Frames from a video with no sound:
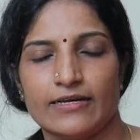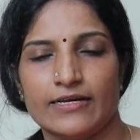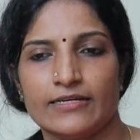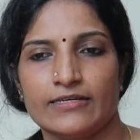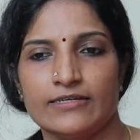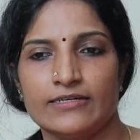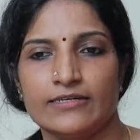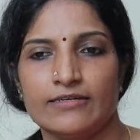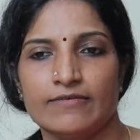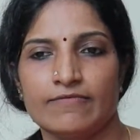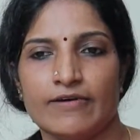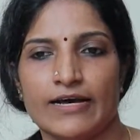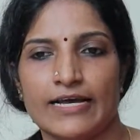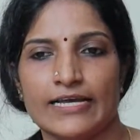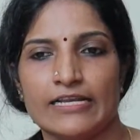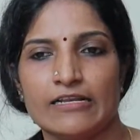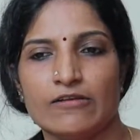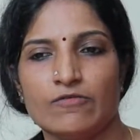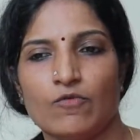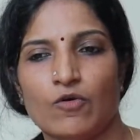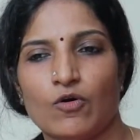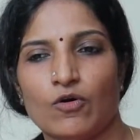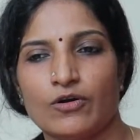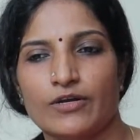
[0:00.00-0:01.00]
and
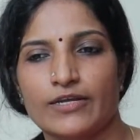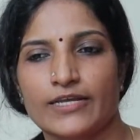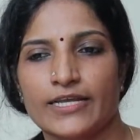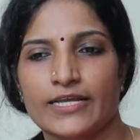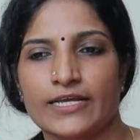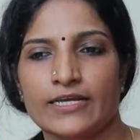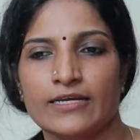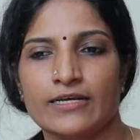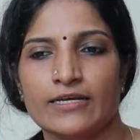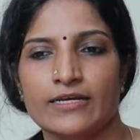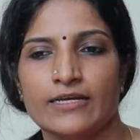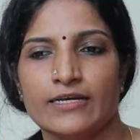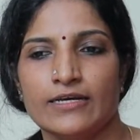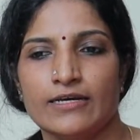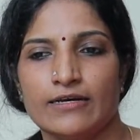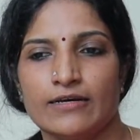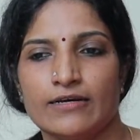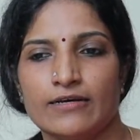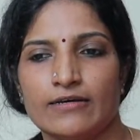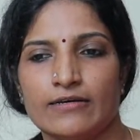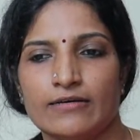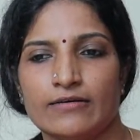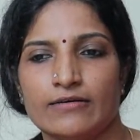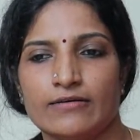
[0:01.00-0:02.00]
while walking
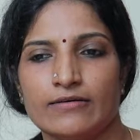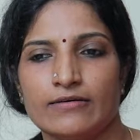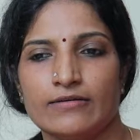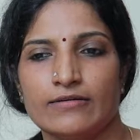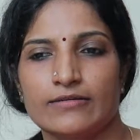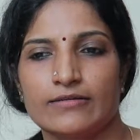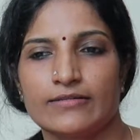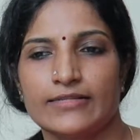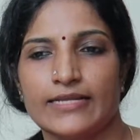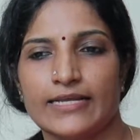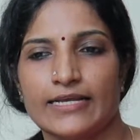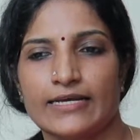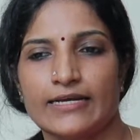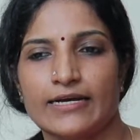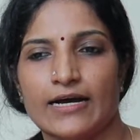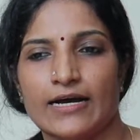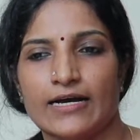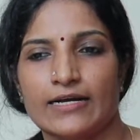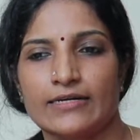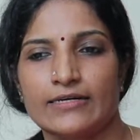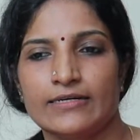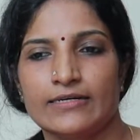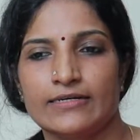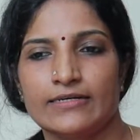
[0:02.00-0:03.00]
they
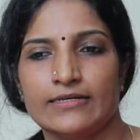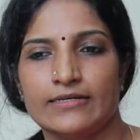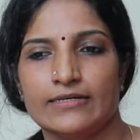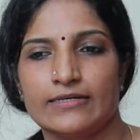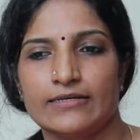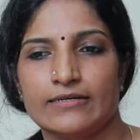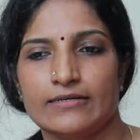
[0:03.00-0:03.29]
can't